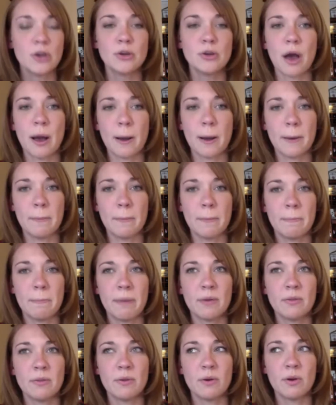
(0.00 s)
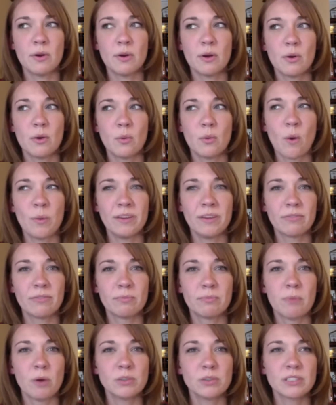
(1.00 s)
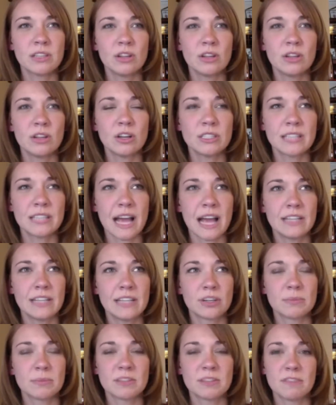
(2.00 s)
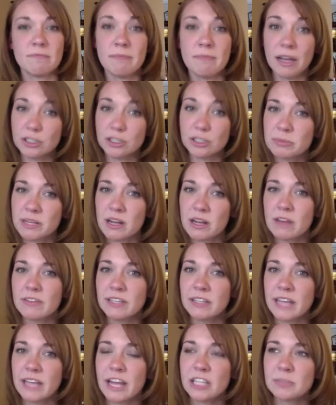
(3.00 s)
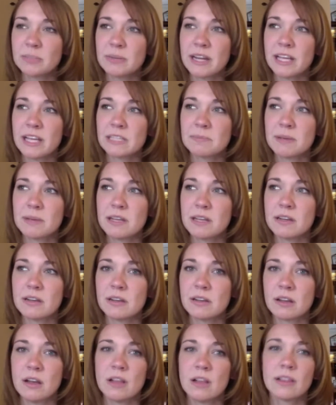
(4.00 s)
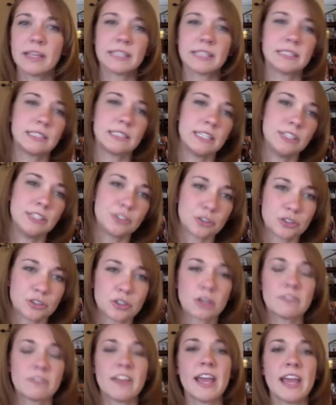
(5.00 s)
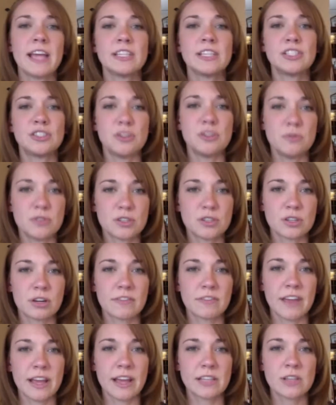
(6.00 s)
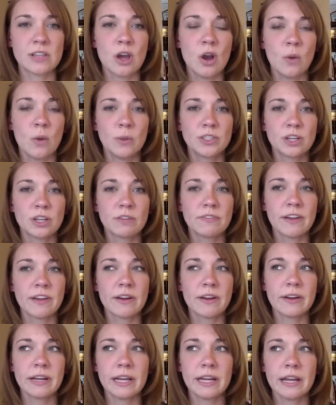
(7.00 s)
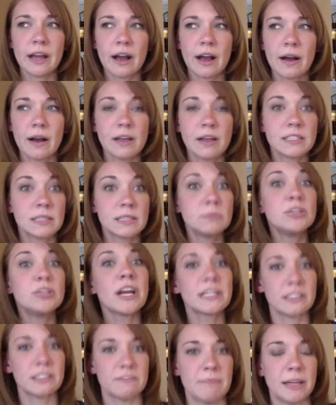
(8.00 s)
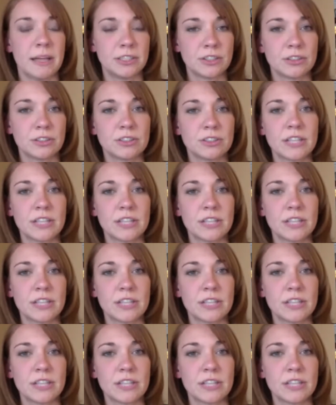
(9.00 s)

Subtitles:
but what we've mostly looked at in terms of measurement of engagement has been like teacher surveys, student surveys, which are very subjective measures.